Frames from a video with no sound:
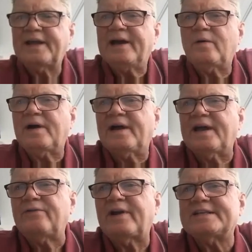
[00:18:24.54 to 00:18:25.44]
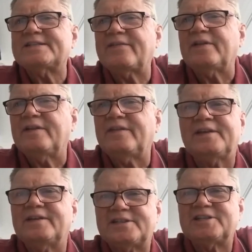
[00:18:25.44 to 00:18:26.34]
race 7, is
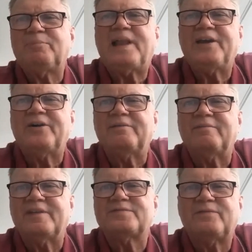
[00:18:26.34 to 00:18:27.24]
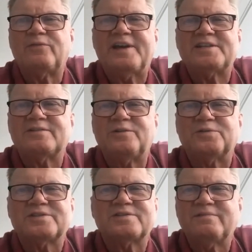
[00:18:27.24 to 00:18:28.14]
this a play on this race
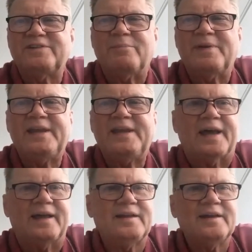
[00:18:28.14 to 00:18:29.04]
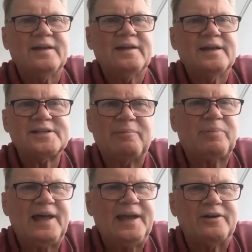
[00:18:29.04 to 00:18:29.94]
horse Naminga? Is that a
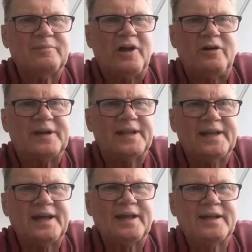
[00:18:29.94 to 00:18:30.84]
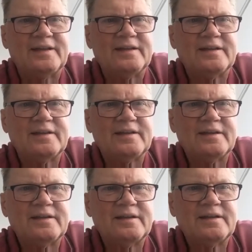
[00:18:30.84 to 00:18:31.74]
play on Mel Meninga?
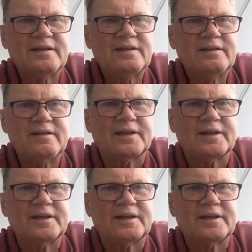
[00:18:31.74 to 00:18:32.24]
I